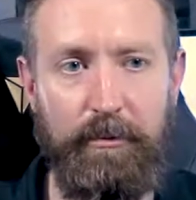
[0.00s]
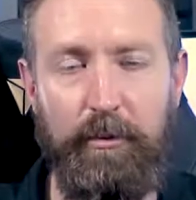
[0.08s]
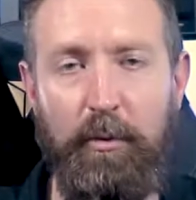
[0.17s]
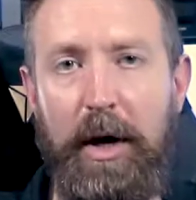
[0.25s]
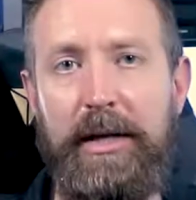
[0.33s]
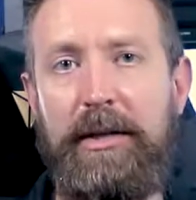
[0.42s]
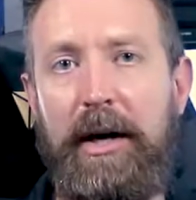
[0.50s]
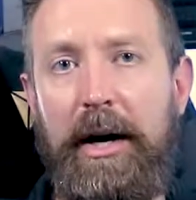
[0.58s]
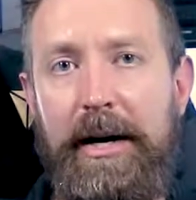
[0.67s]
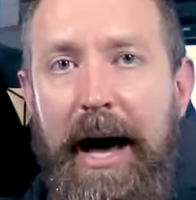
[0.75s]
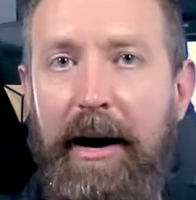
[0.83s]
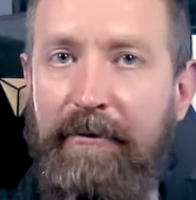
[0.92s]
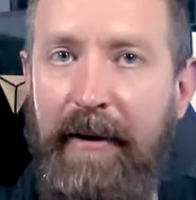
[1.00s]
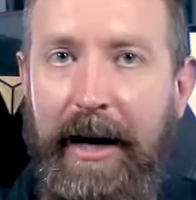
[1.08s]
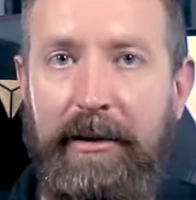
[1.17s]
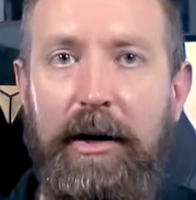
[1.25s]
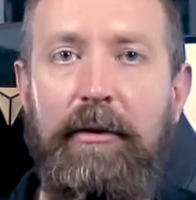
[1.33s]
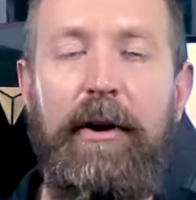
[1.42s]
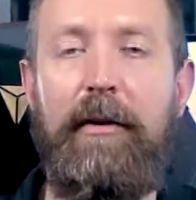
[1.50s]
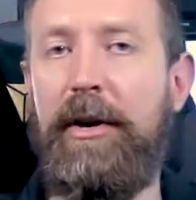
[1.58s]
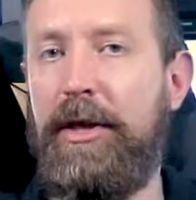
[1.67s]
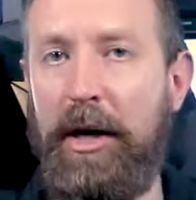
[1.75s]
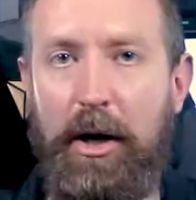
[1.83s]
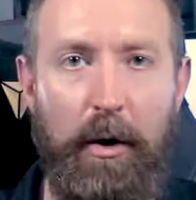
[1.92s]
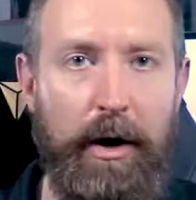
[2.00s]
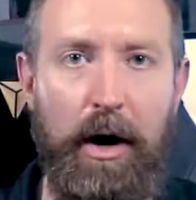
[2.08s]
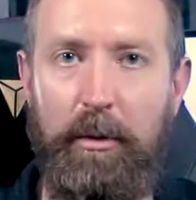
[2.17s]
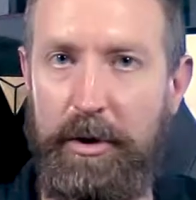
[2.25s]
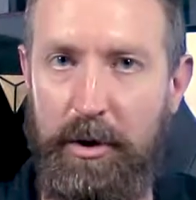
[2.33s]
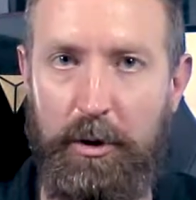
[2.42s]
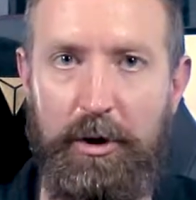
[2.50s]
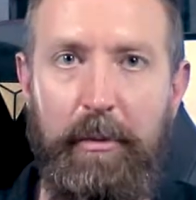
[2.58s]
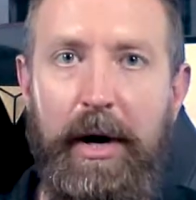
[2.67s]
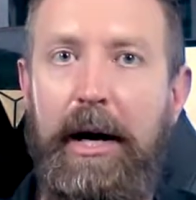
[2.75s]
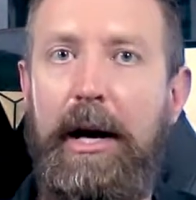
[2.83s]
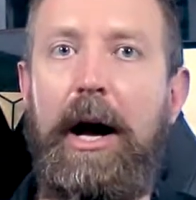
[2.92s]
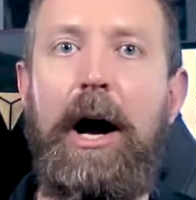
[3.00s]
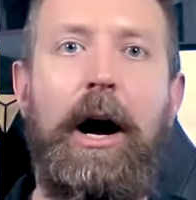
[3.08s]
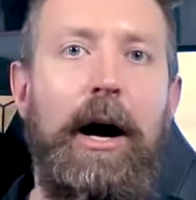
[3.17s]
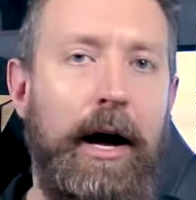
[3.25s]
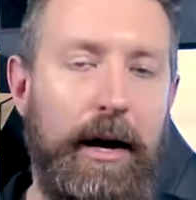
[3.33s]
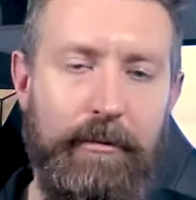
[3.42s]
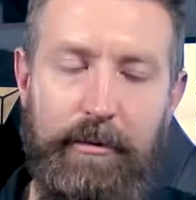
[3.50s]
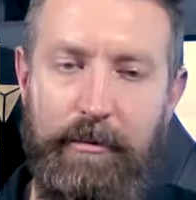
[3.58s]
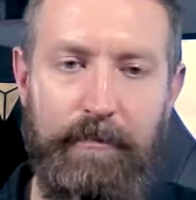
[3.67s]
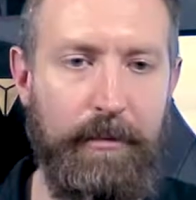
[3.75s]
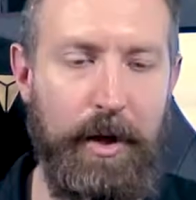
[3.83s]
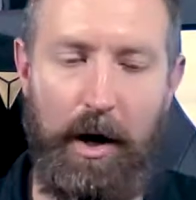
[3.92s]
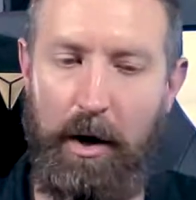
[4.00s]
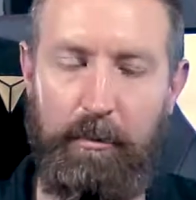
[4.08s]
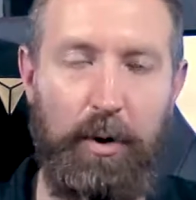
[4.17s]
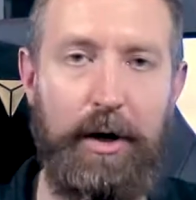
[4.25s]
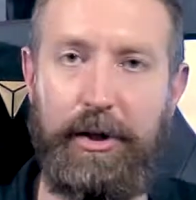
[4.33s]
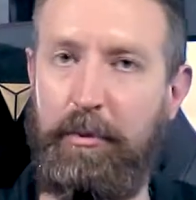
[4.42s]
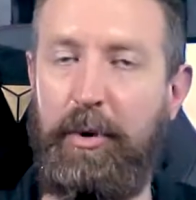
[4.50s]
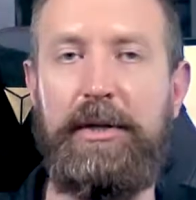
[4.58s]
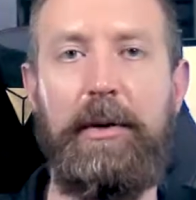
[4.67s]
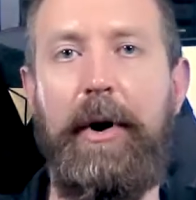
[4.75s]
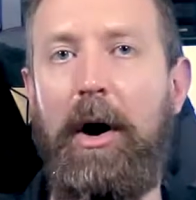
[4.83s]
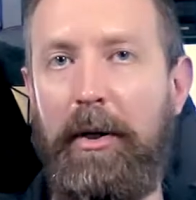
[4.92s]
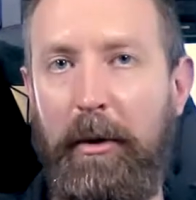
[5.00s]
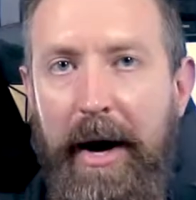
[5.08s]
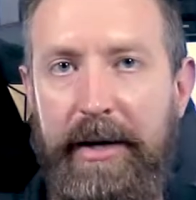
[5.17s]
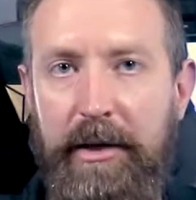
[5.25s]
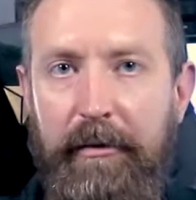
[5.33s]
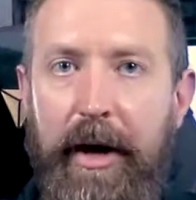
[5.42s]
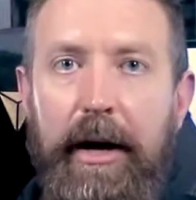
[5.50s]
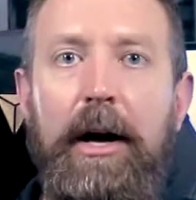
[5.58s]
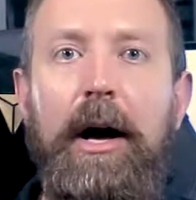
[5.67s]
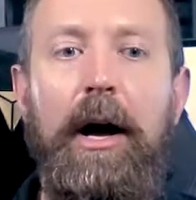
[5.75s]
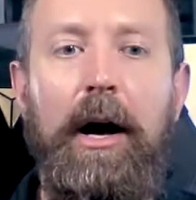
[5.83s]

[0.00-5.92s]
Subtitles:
what's the net effect of everything going on with social media and, you know, Project Prism and all the rest of it.